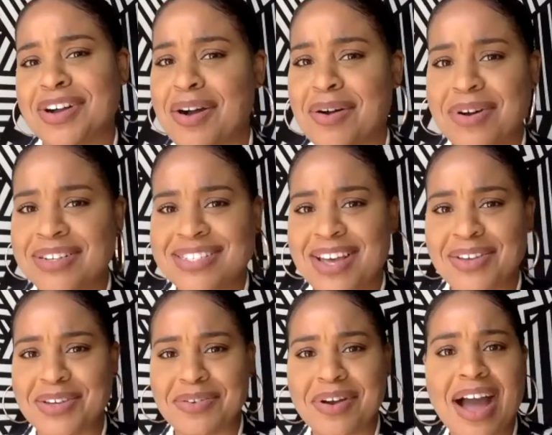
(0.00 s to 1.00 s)
Oh, I'll tell you.
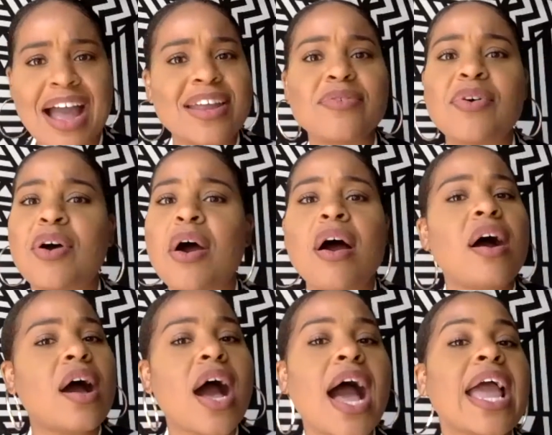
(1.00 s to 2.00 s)
I
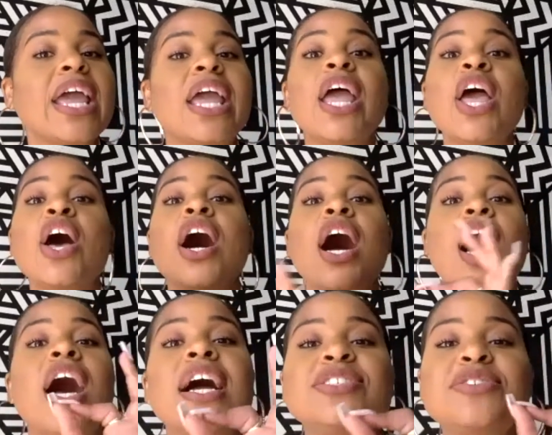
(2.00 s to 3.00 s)

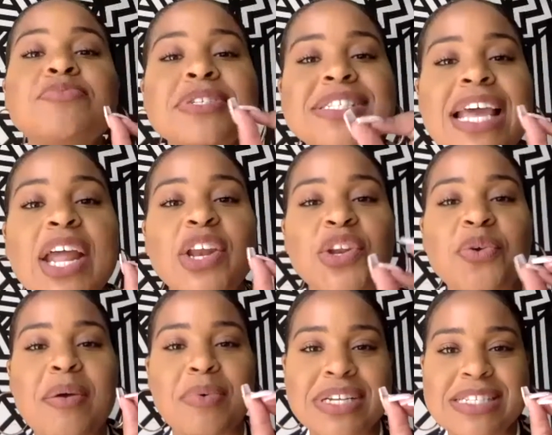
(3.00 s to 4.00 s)
100% knew I
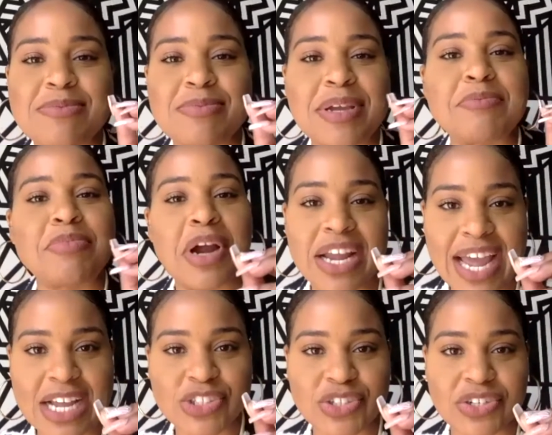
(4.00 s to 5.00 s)
wanted to be in
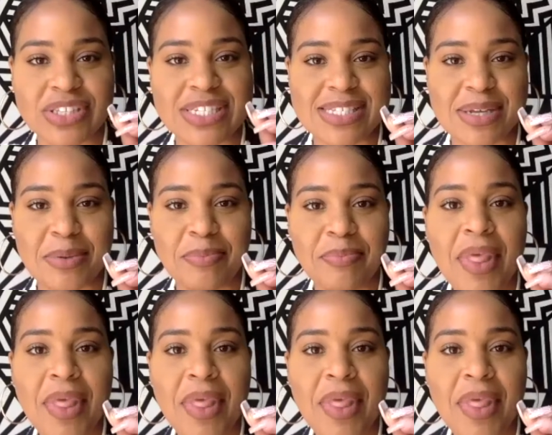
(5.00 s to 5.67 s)
broadcast journalism.